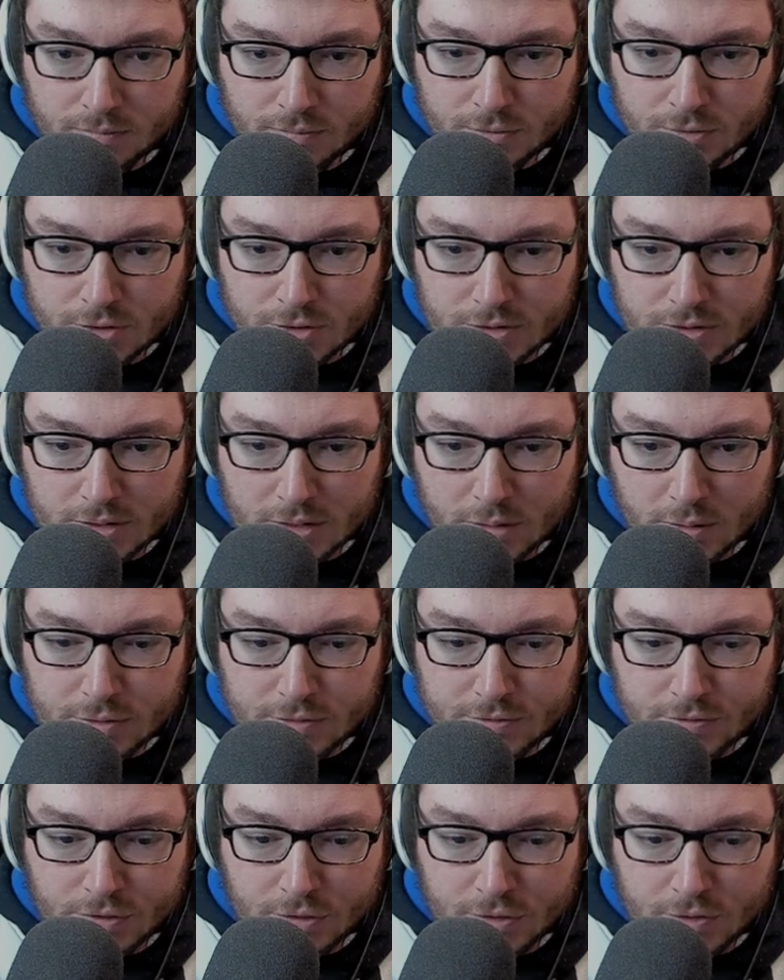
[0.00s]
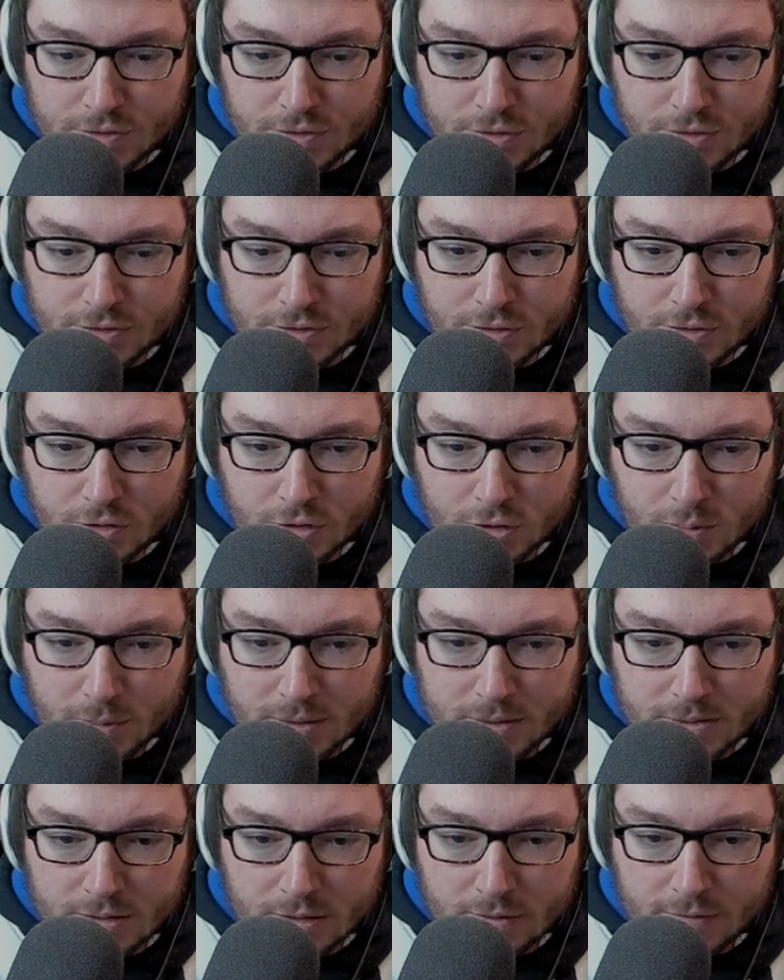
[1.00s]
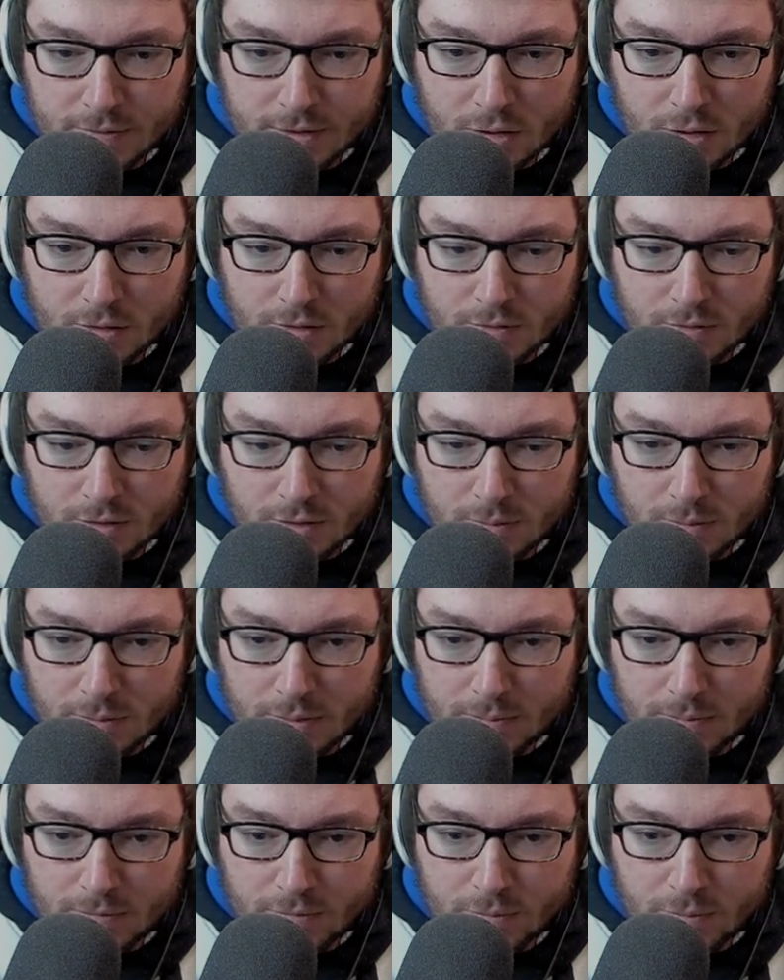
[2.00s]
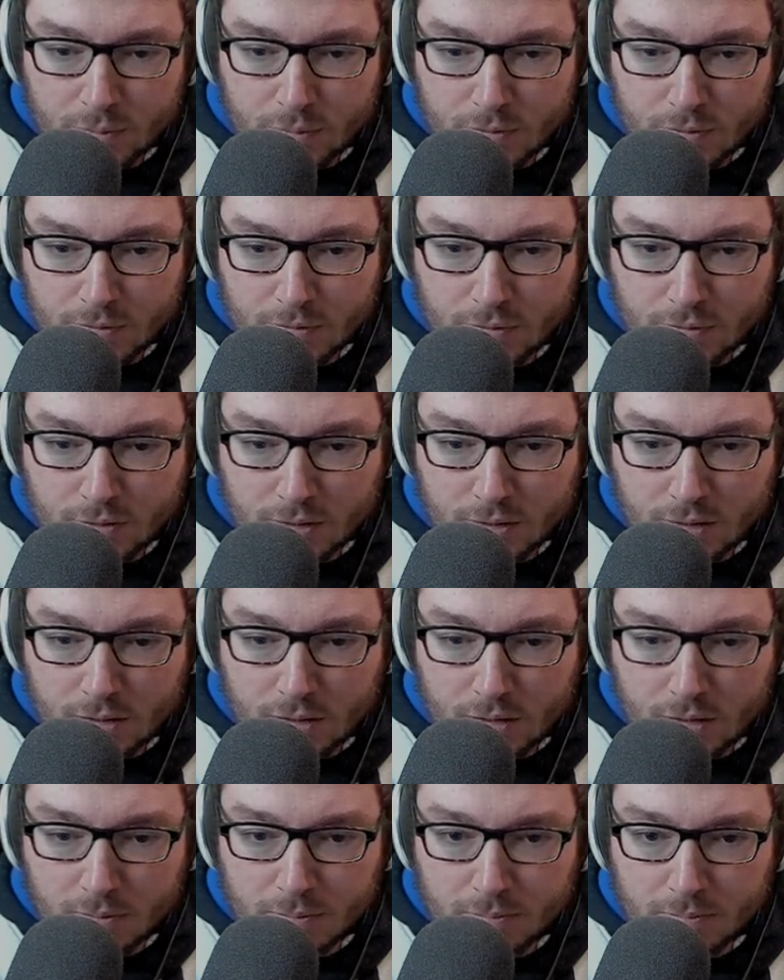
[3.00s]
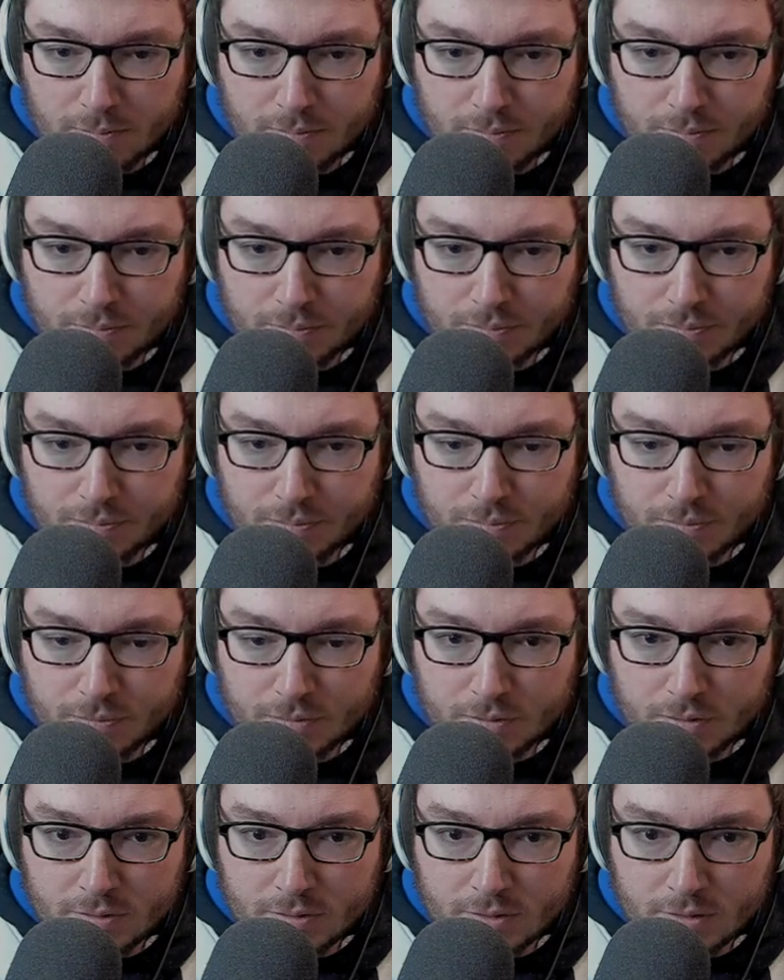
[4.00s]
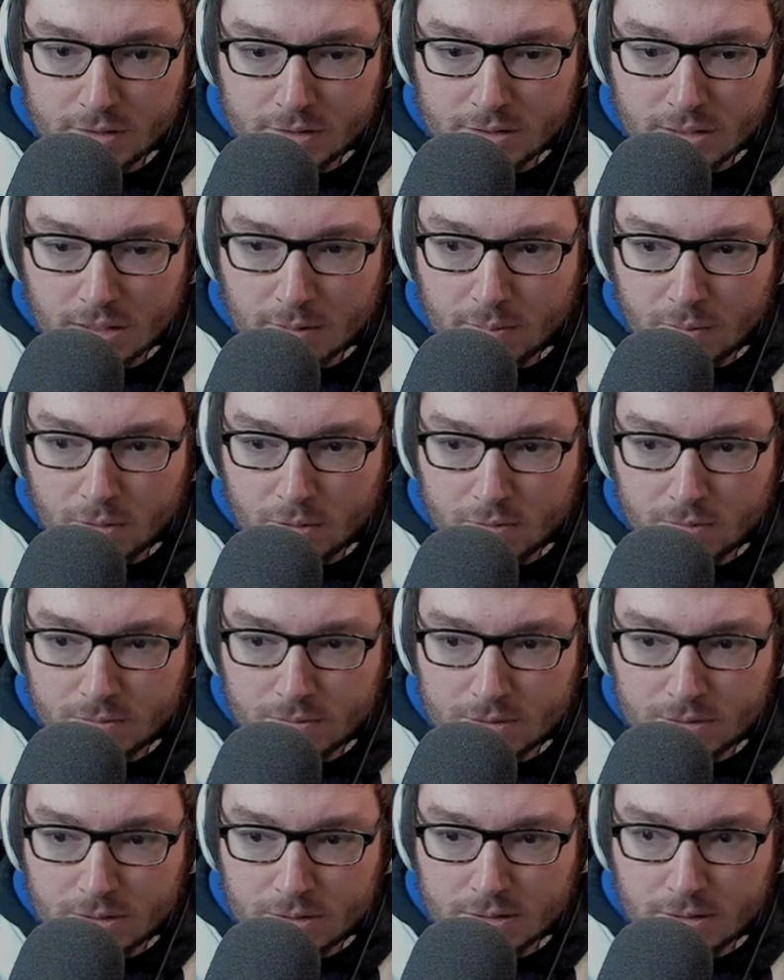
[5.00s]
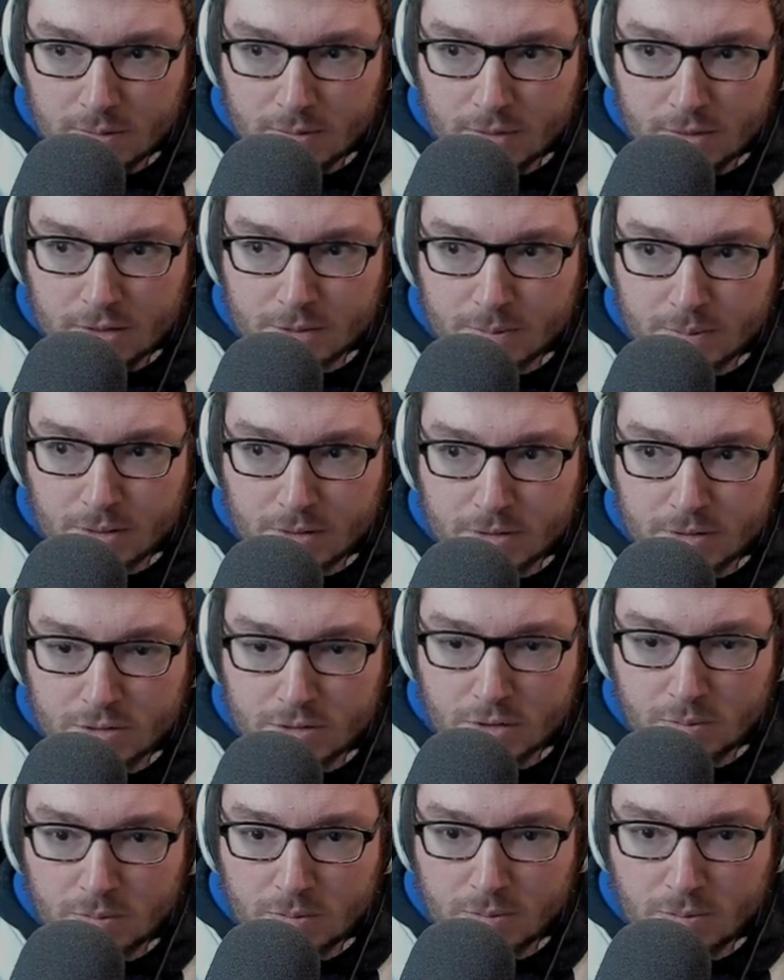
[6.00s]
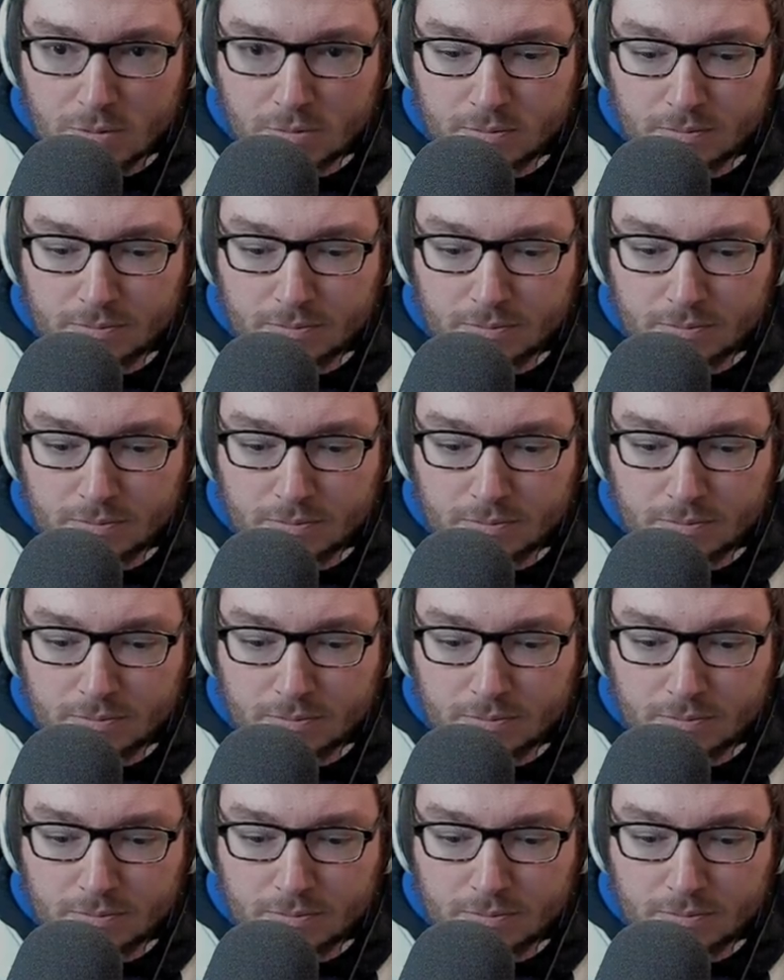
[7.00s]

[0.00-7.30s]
You see that was frozen, so I got myself out of it with the teleport, since that makes me unstoppable.